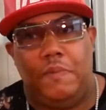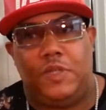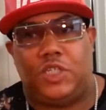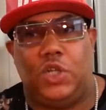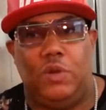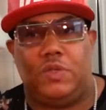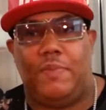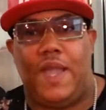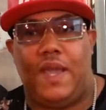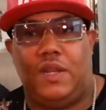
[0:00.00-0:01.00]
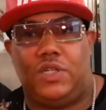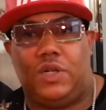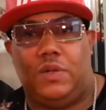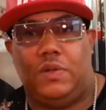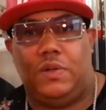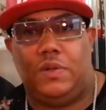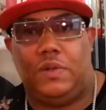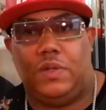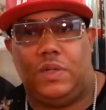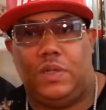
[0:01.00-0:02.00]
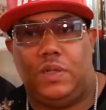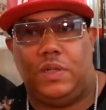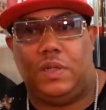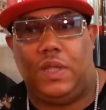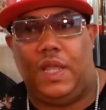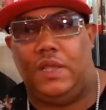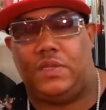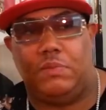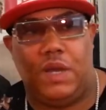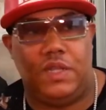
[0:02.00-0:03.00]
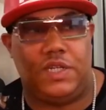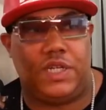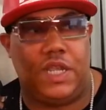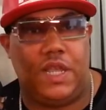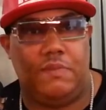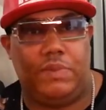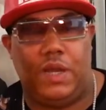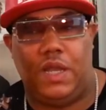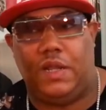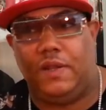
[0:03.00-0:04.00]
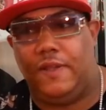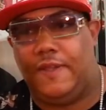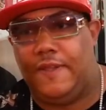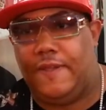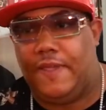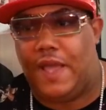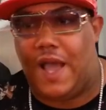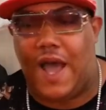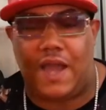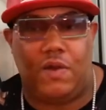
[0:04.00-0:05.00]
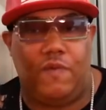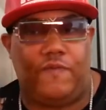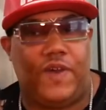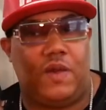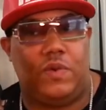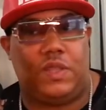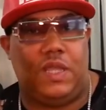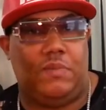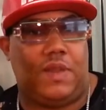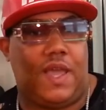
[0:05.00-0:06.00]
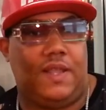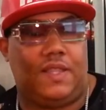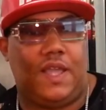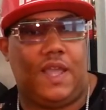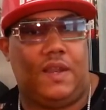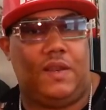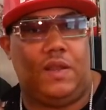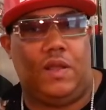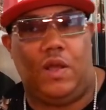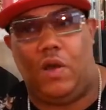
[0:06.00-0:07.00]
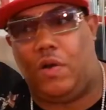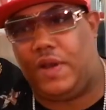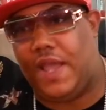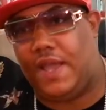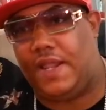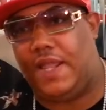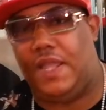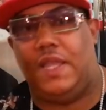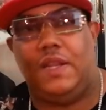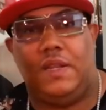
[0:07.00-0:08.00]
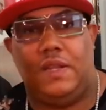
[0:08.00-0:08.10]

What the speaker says: Snoop's manager and some other shit, but I don't fuck with them like that on that end.